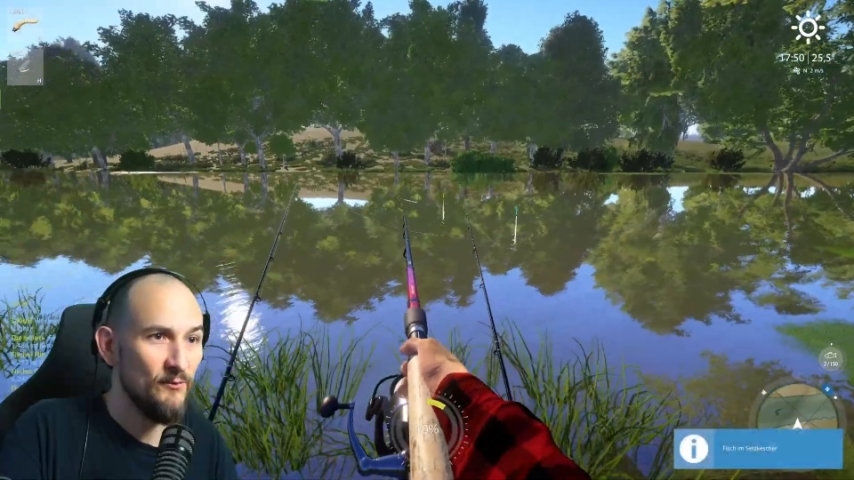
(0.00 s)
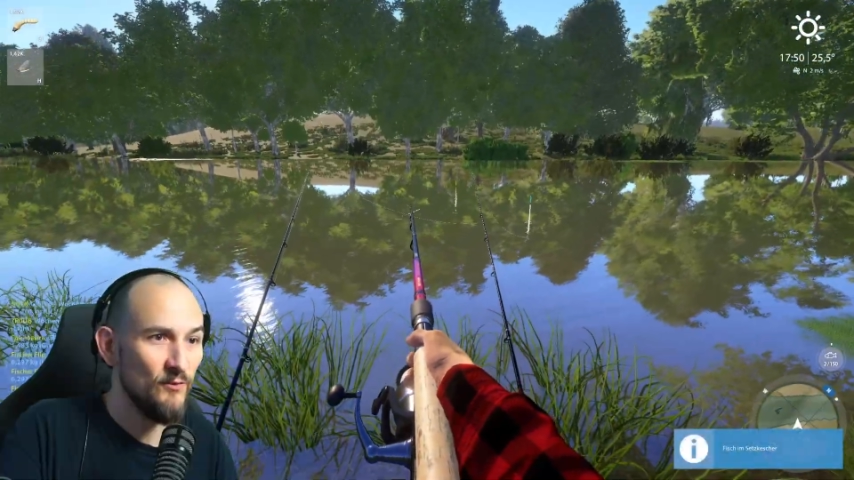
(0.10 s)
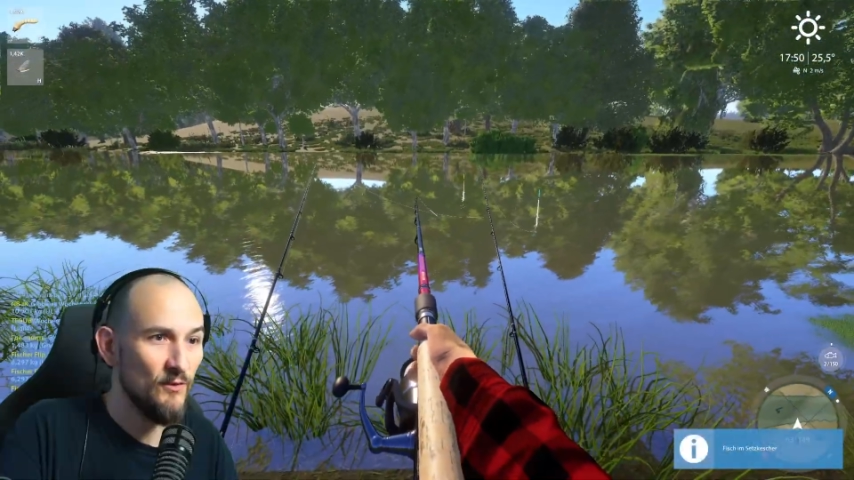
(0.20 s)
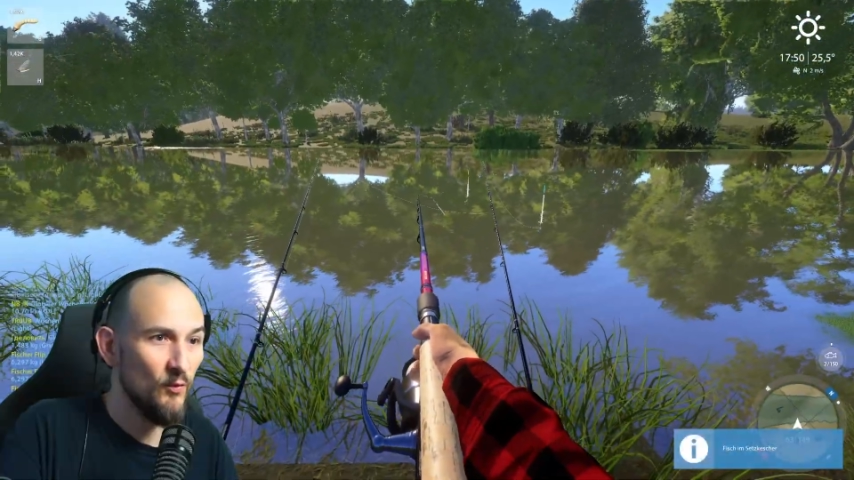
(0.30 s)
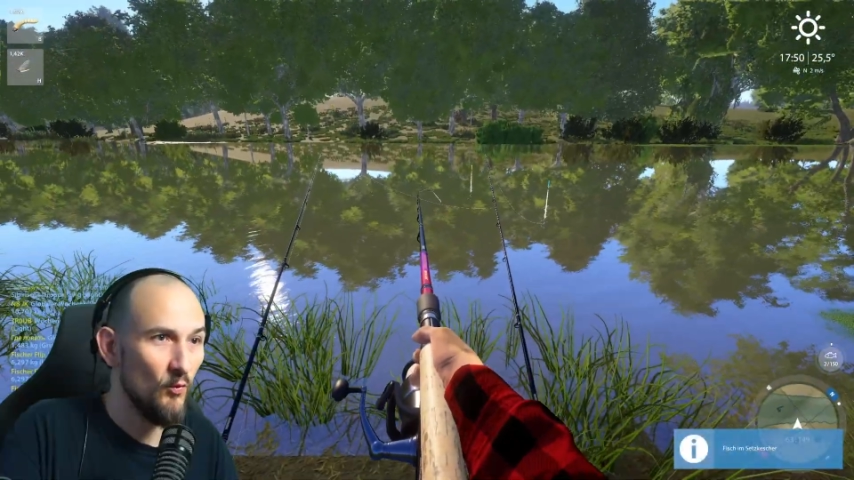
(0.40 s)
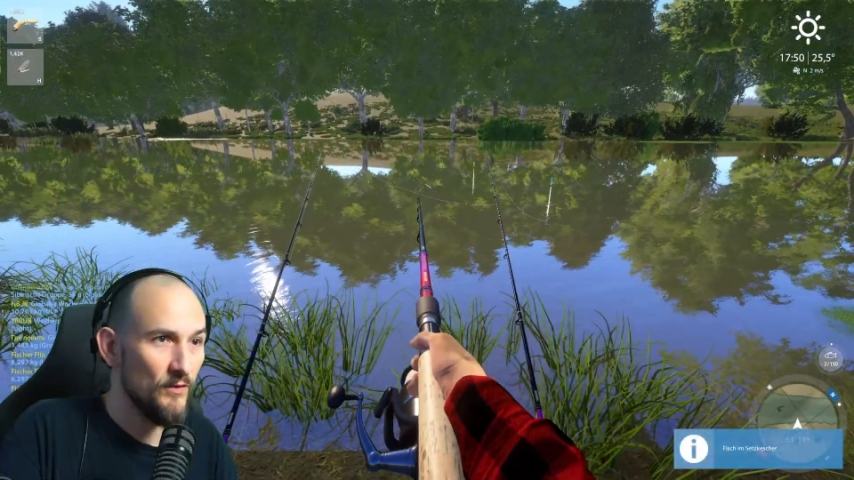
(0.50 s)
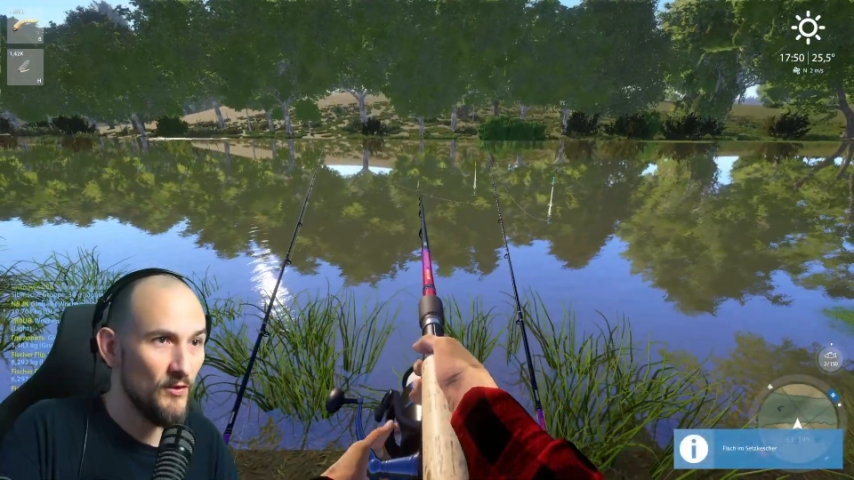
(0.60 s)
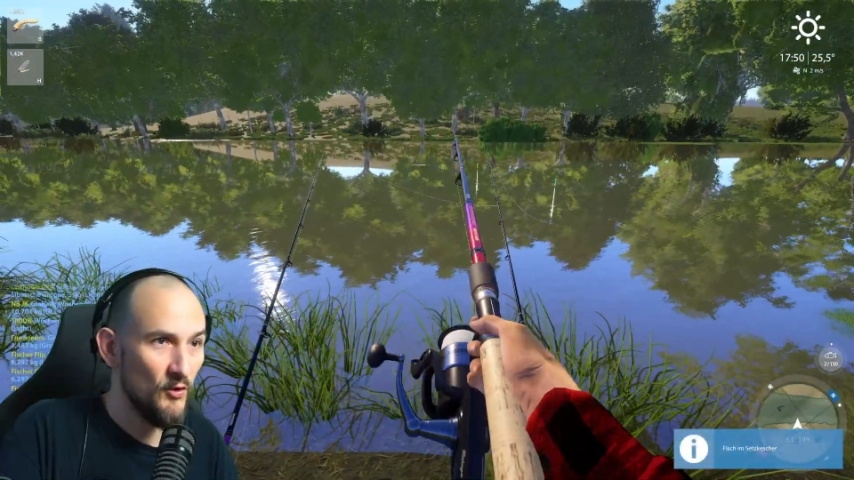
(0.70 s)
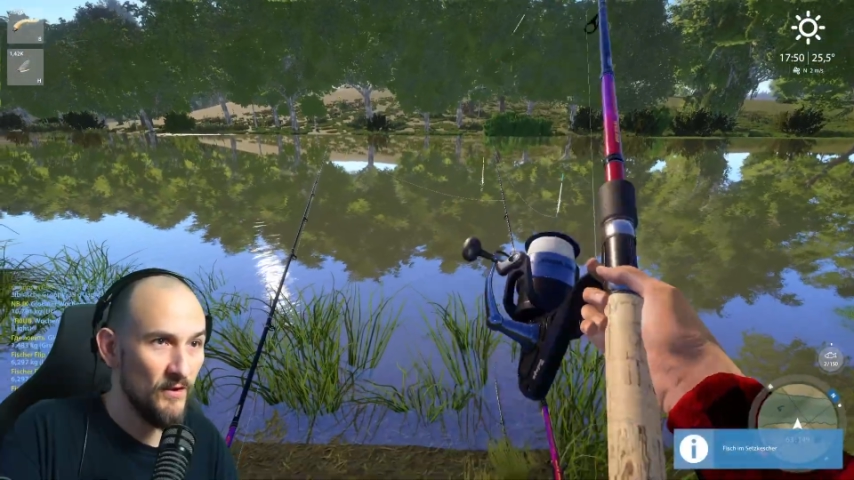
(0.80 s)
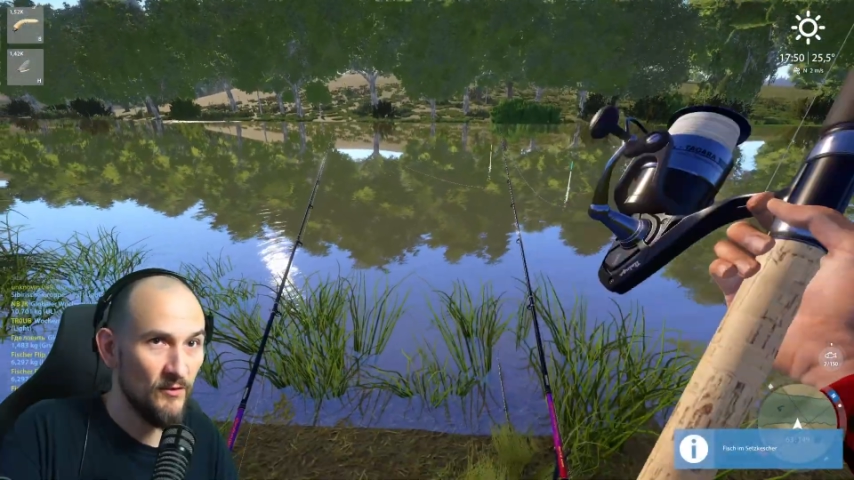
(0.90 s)
And like I
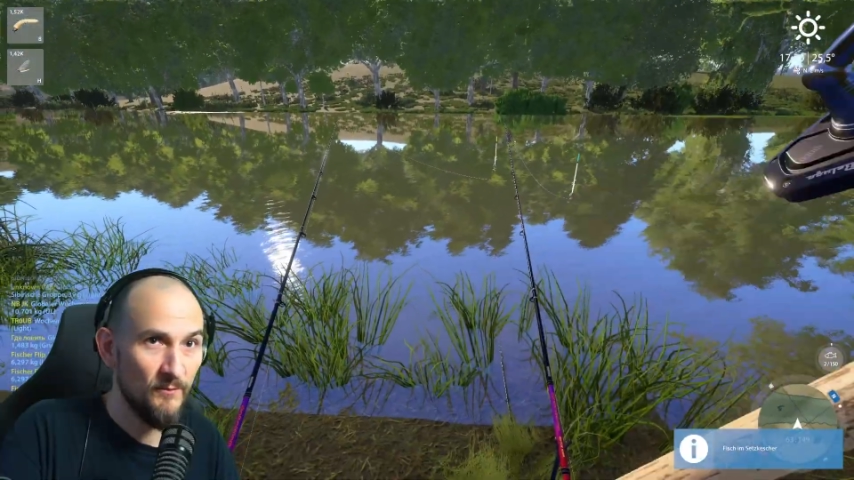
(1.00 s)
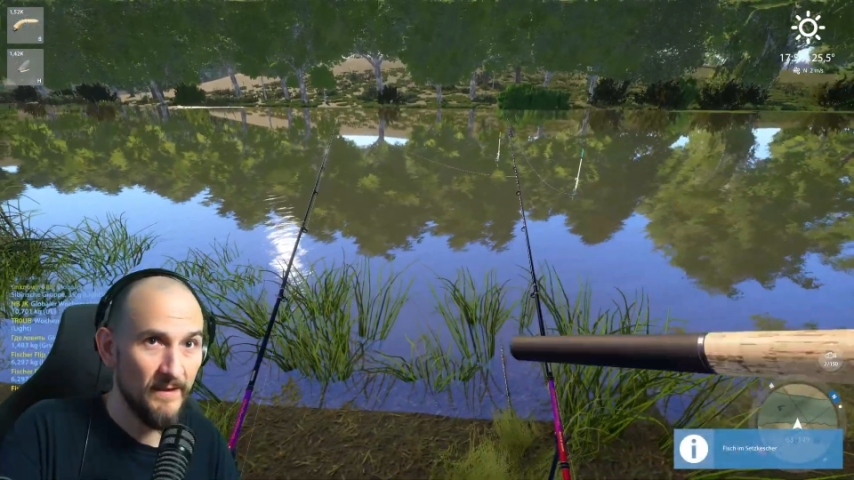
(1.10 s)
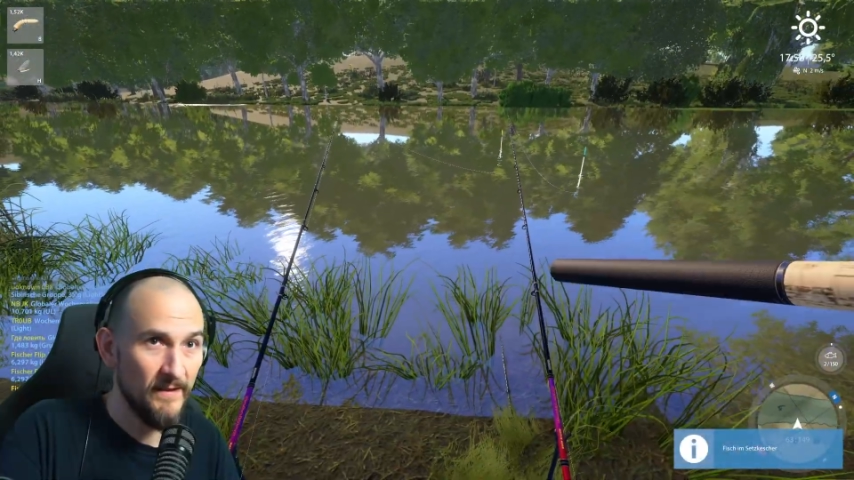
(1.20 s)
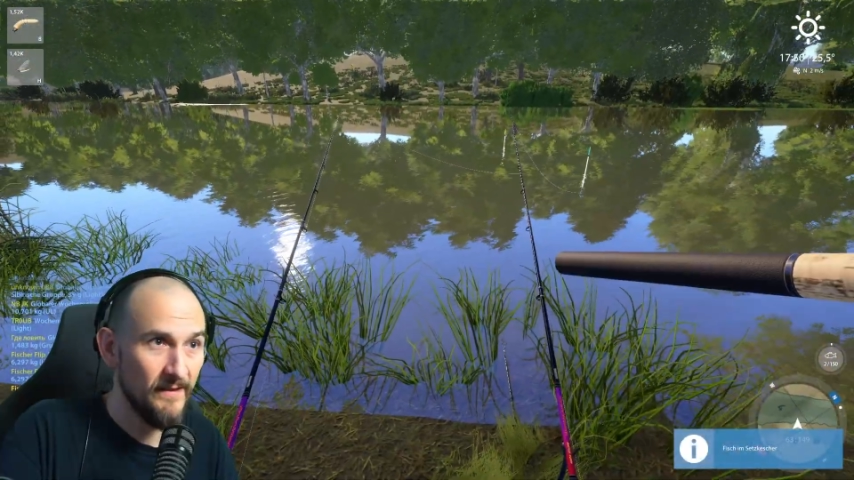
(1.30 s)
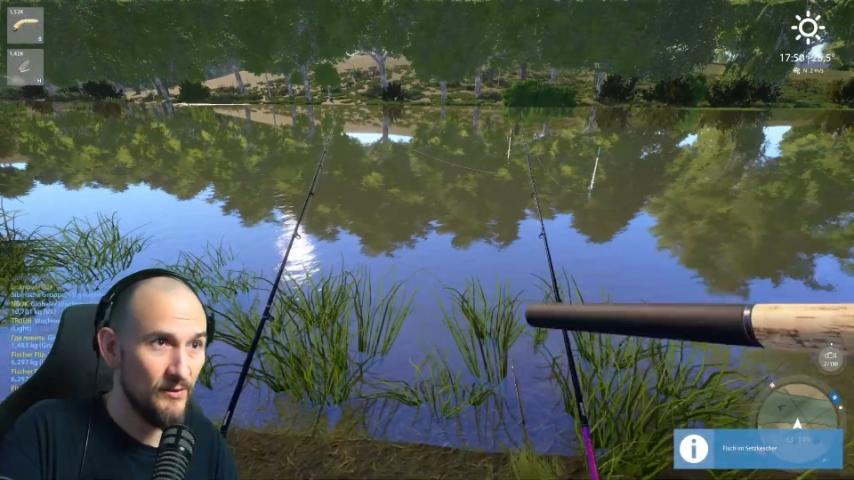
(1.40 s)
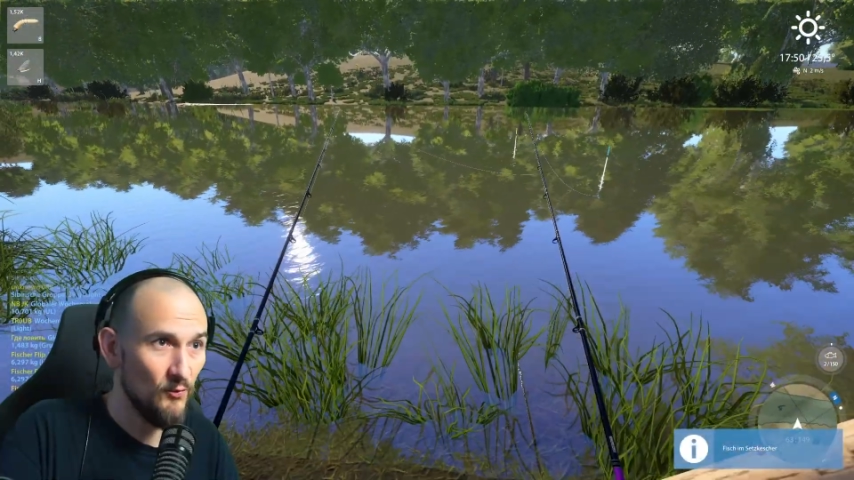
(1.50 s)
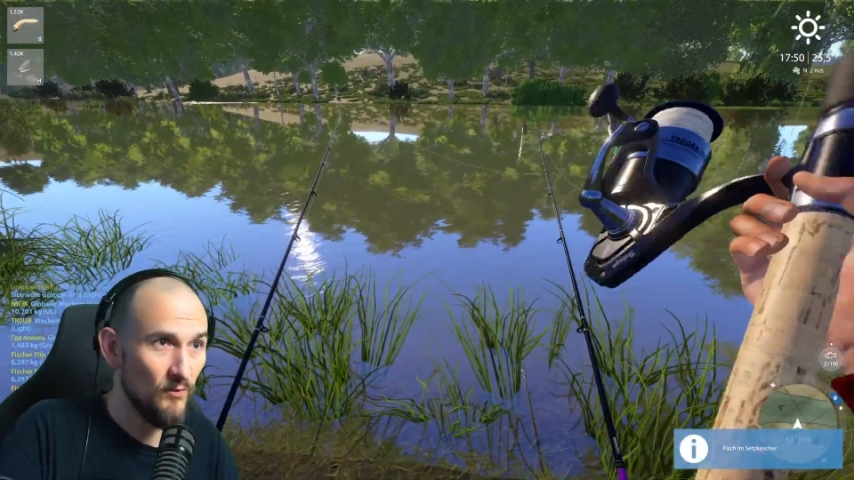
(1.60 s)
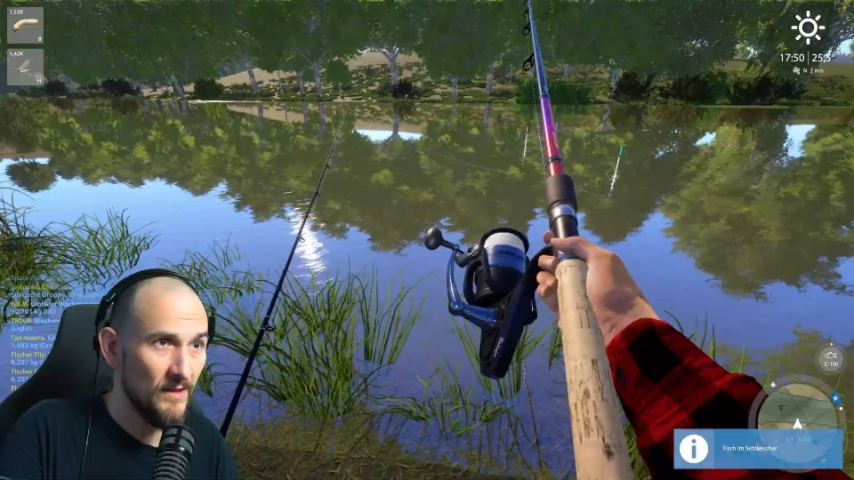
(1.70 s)
said, there